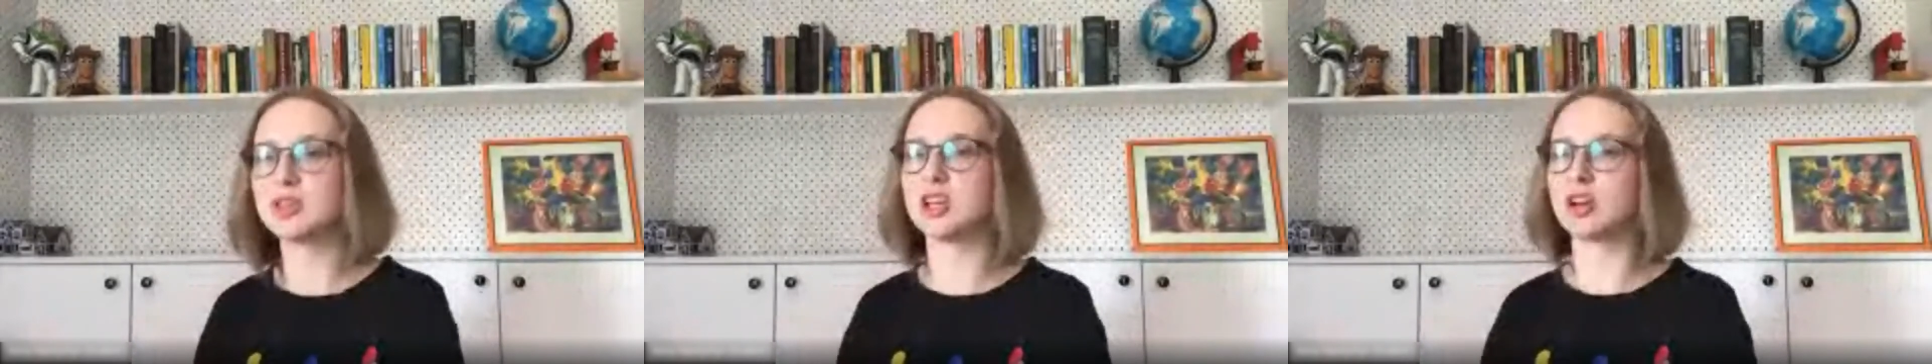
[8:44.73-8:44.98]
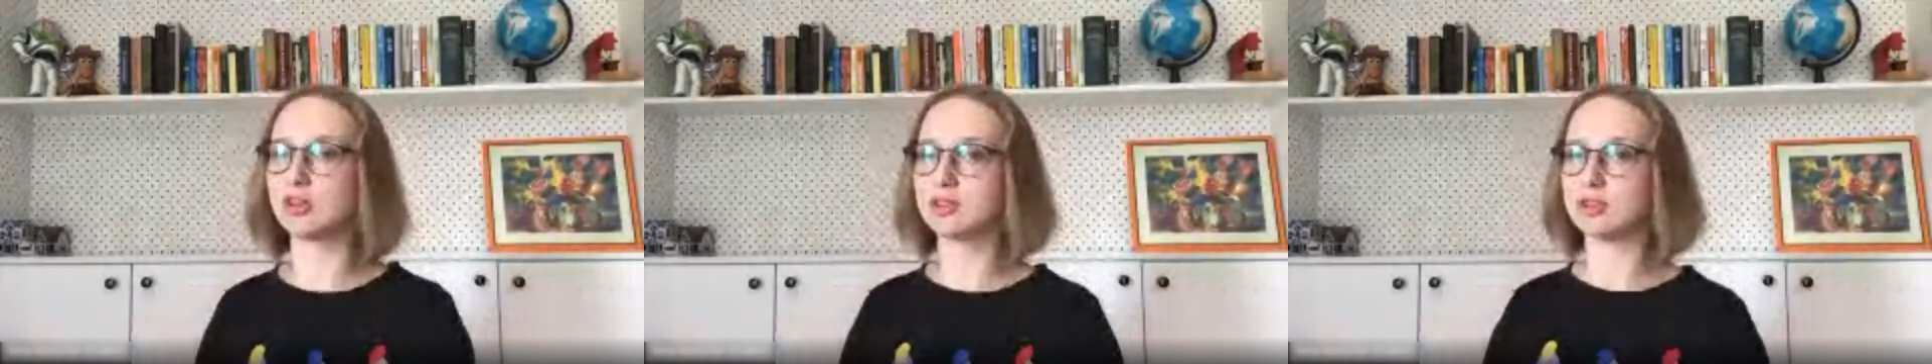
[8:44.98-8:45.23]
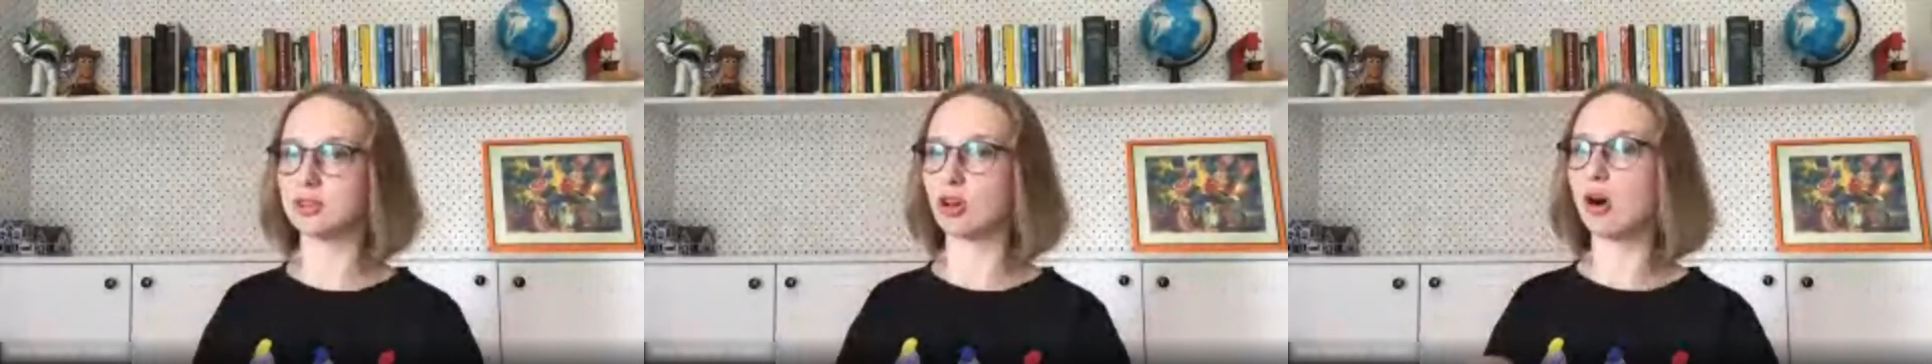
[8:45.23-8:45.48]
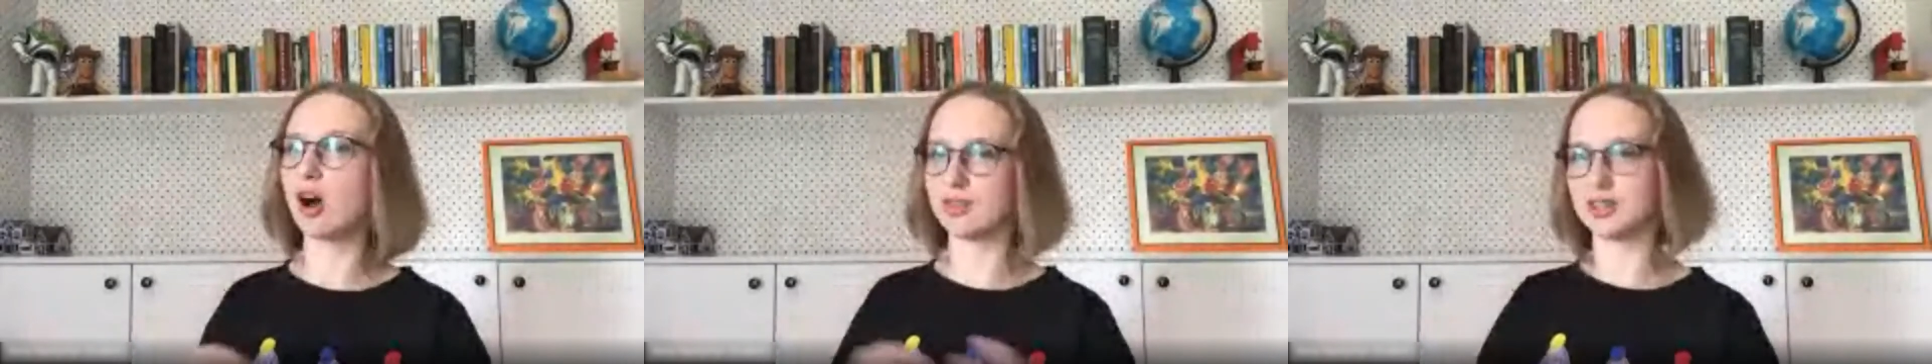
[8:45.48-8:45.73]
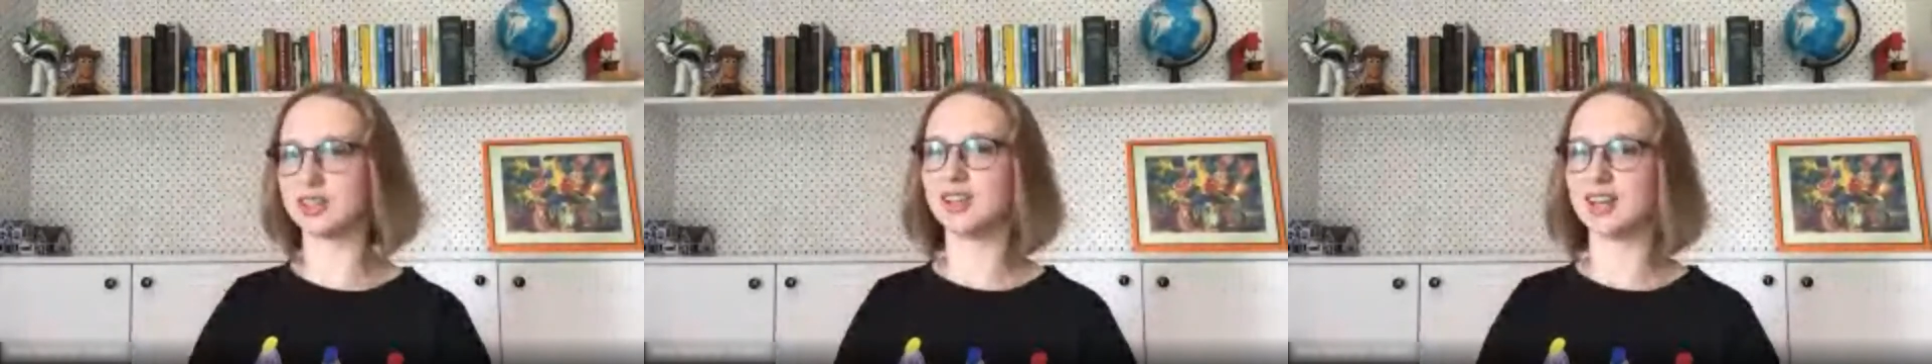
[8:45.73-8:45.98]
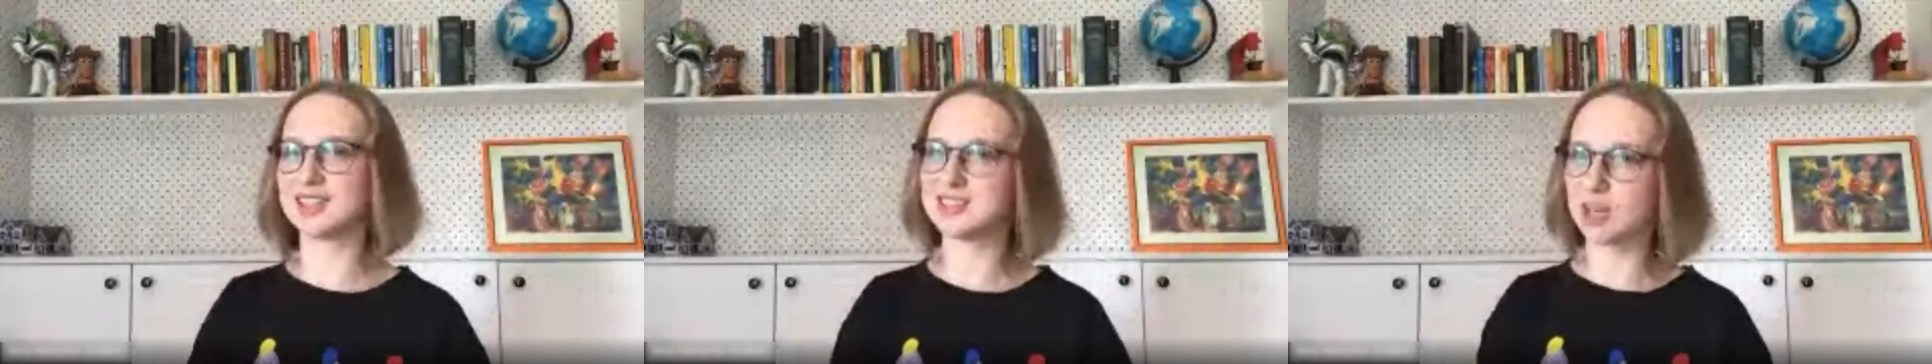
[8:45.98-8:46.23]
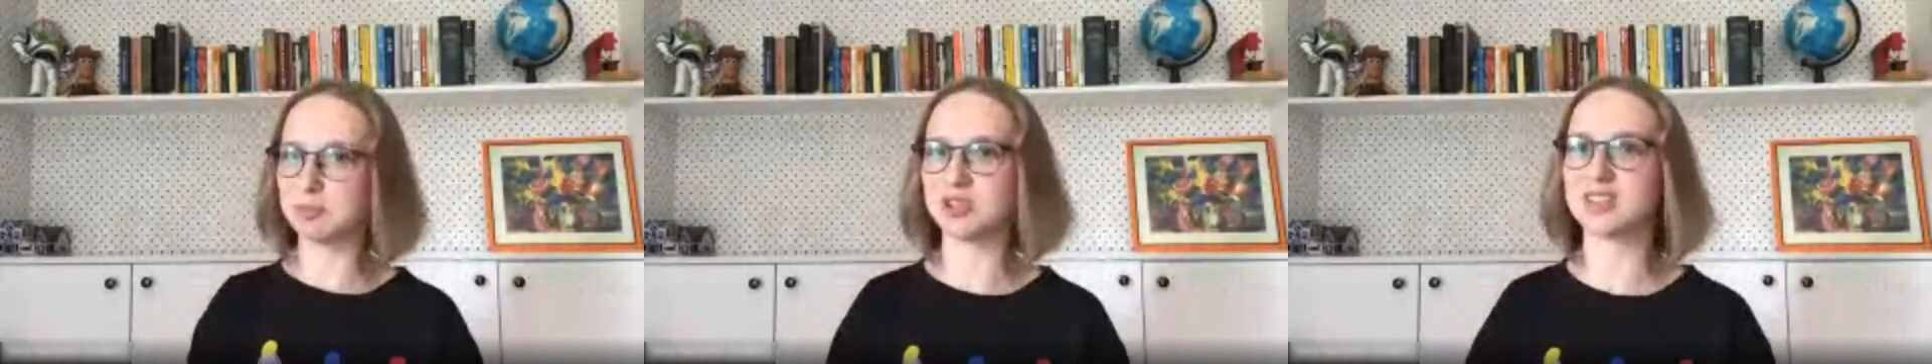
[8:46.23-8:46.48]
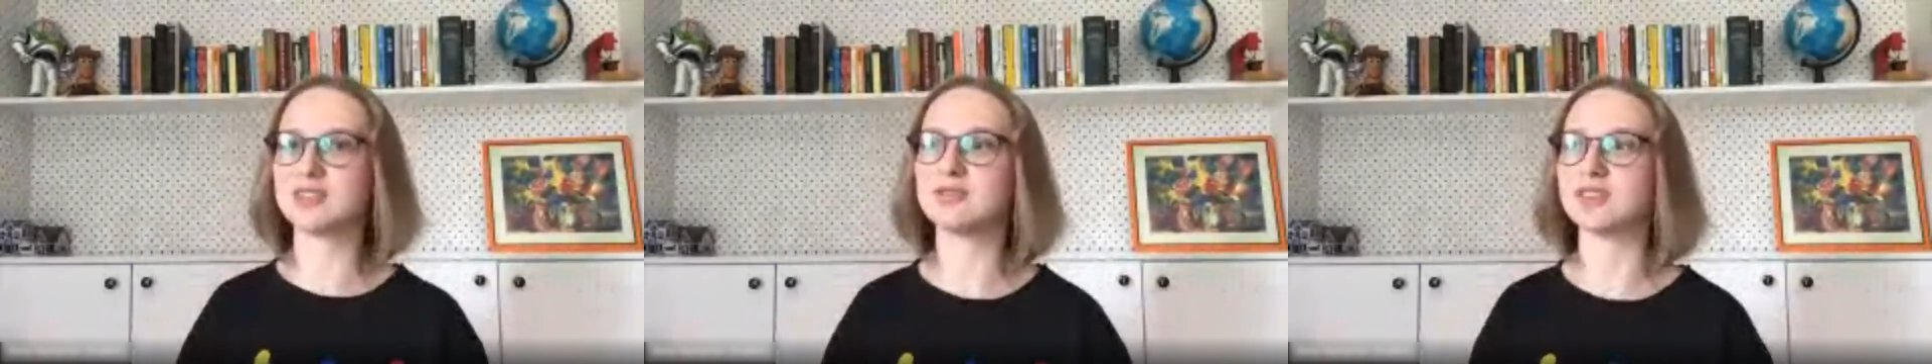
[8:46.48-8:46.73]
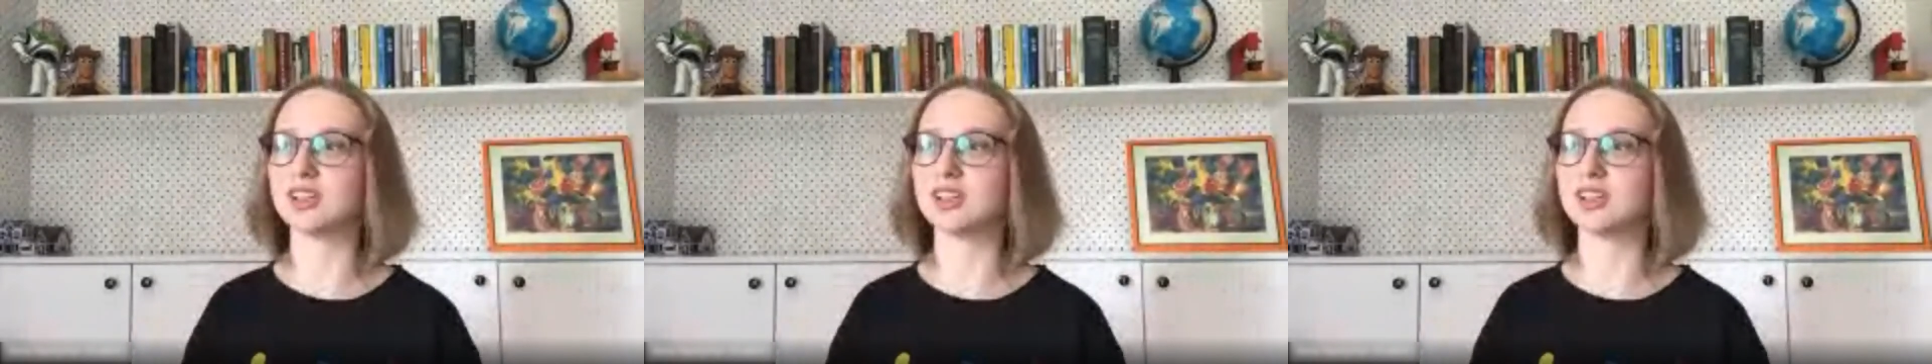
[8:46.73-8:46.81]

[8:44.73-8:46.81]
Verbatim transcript: but they also know other like subjects, mm-hmm.